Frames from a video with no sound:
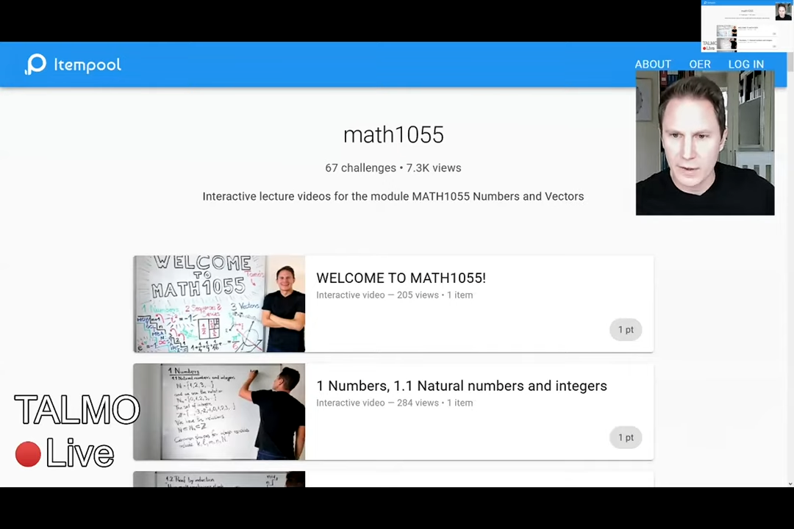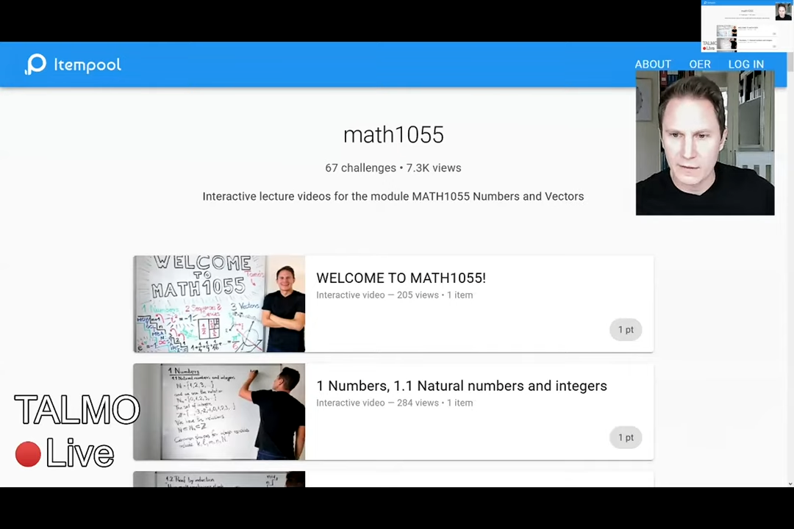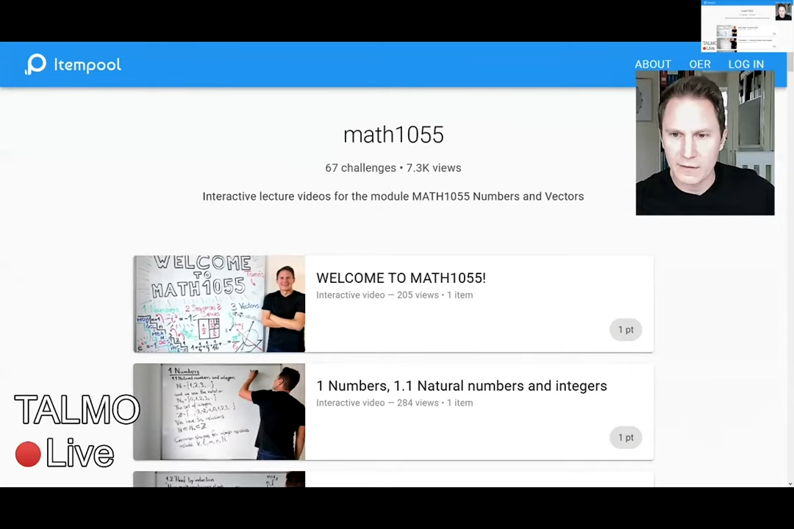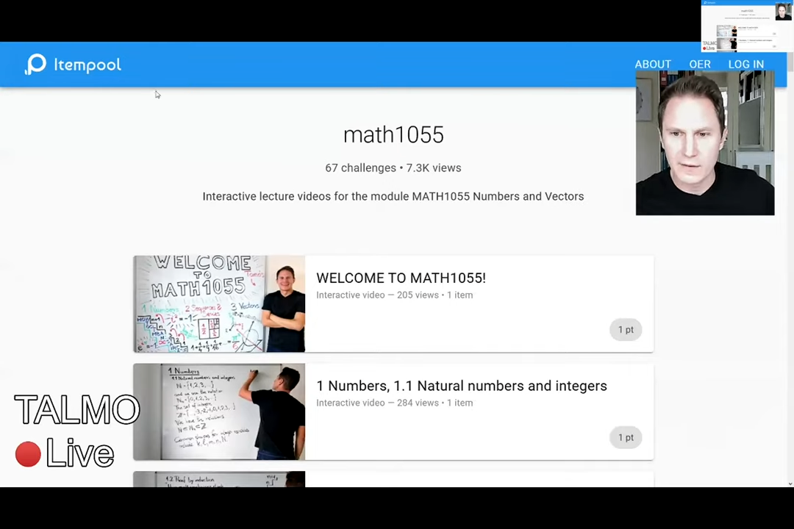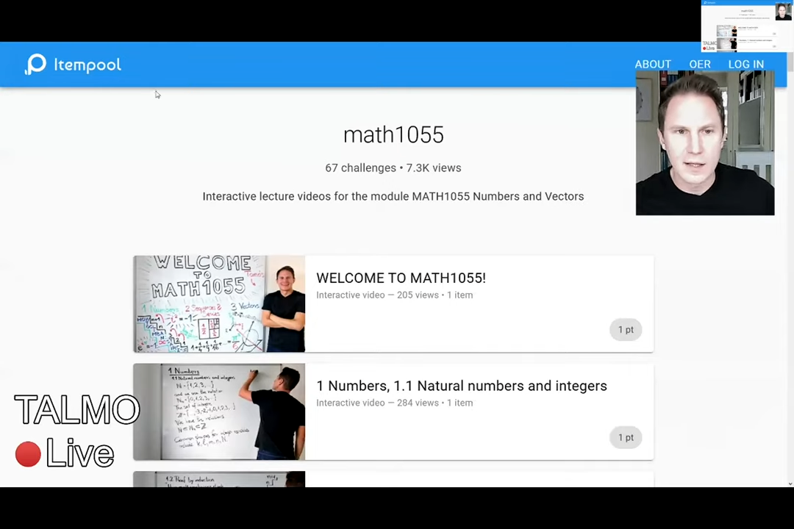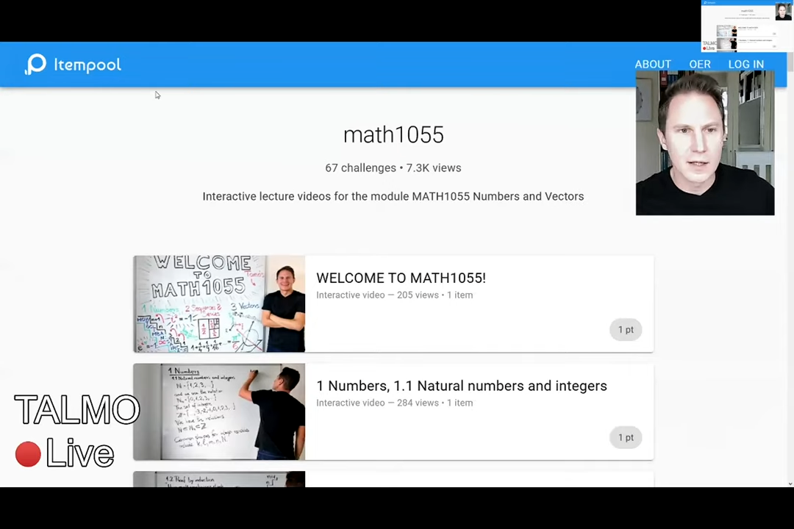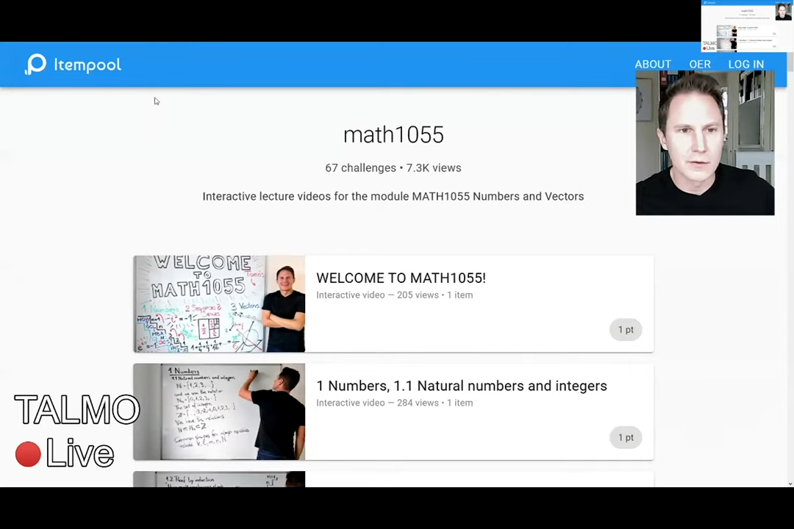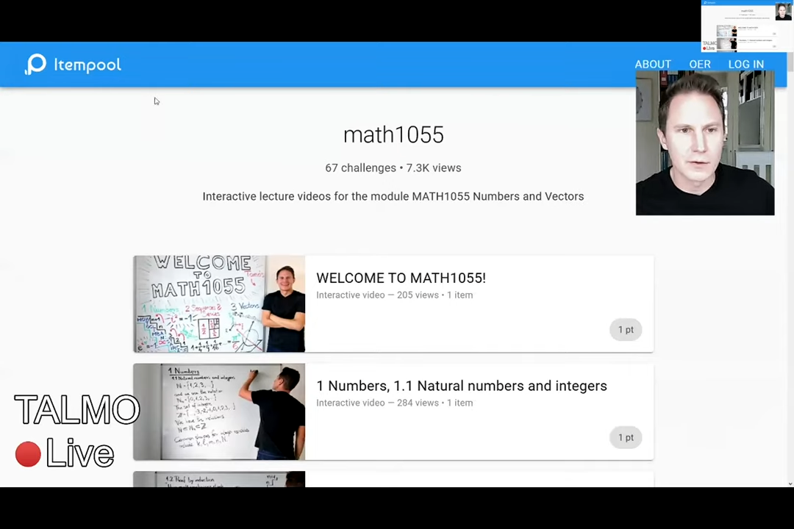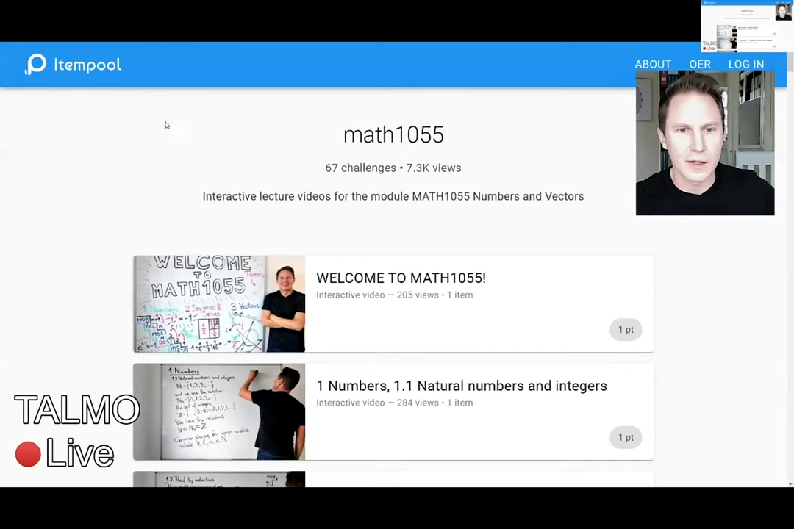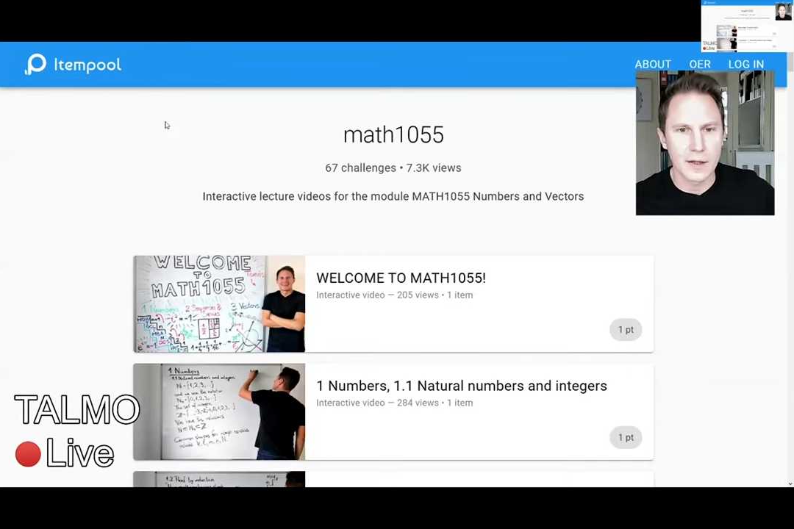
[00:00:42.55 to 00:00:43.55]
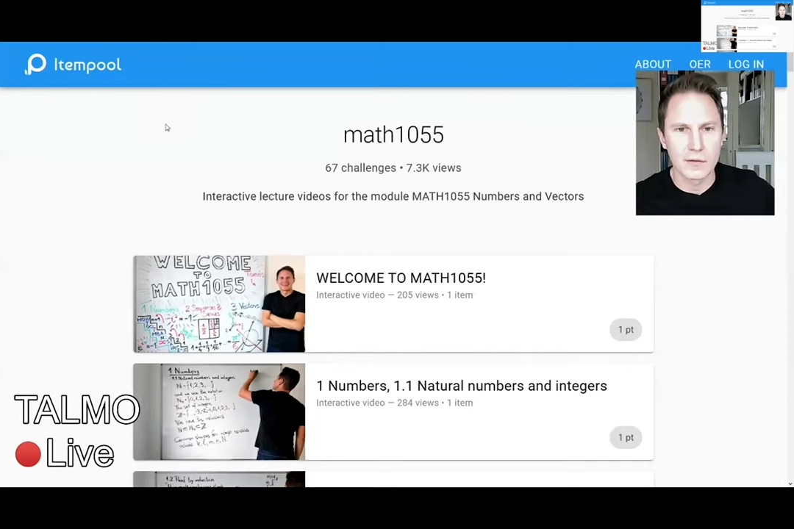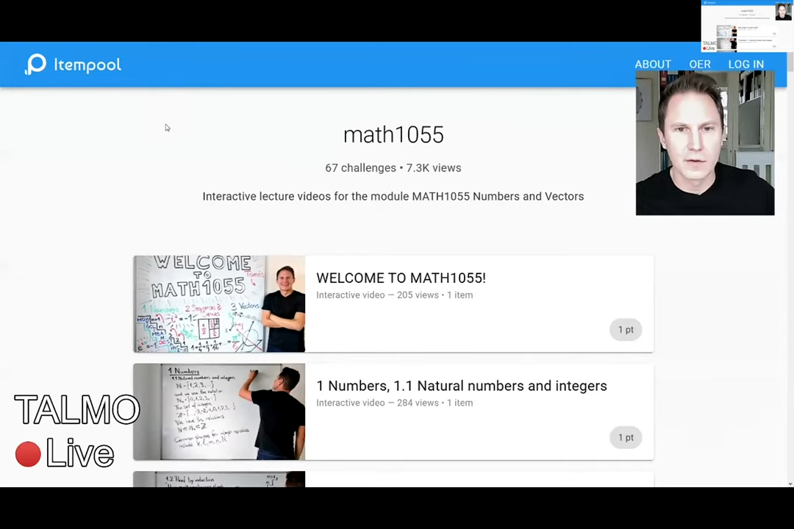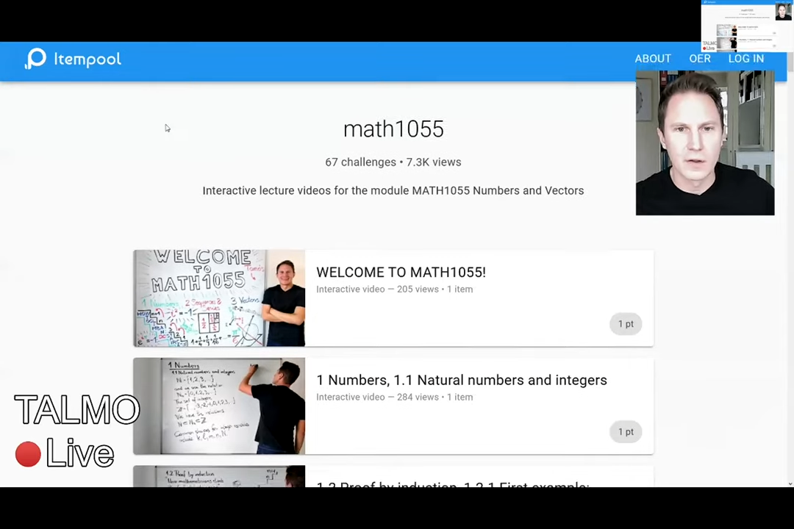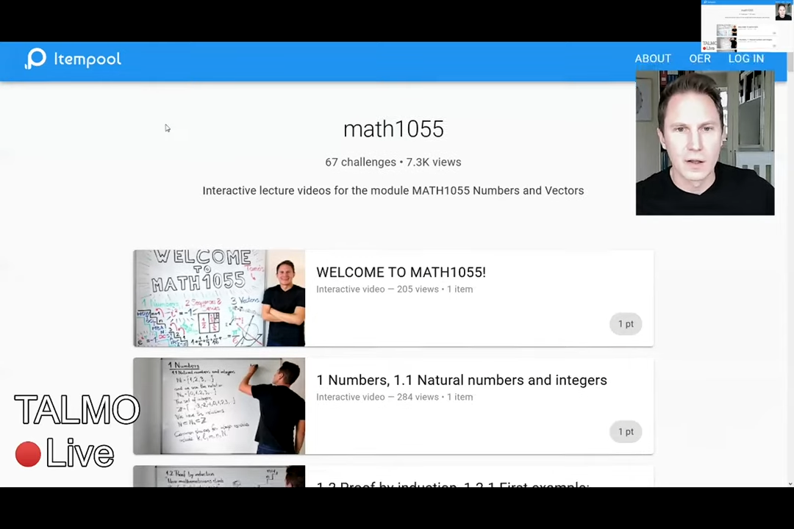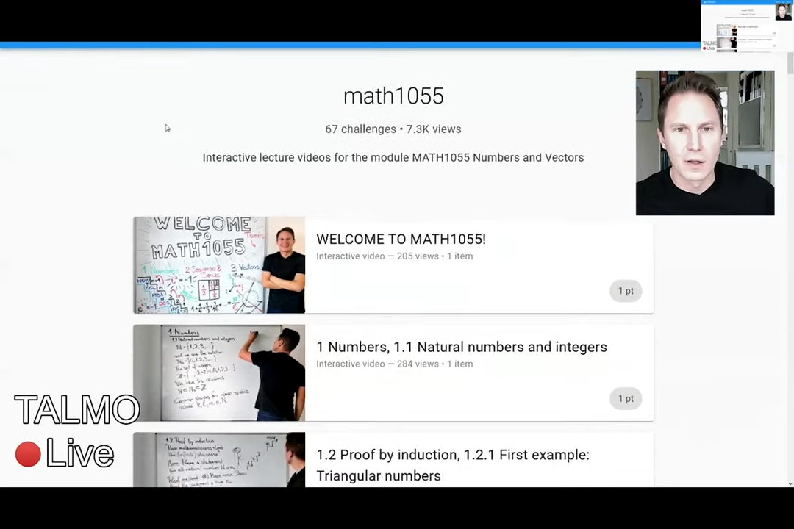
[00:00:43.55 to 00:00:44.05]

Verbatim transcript: you can see here is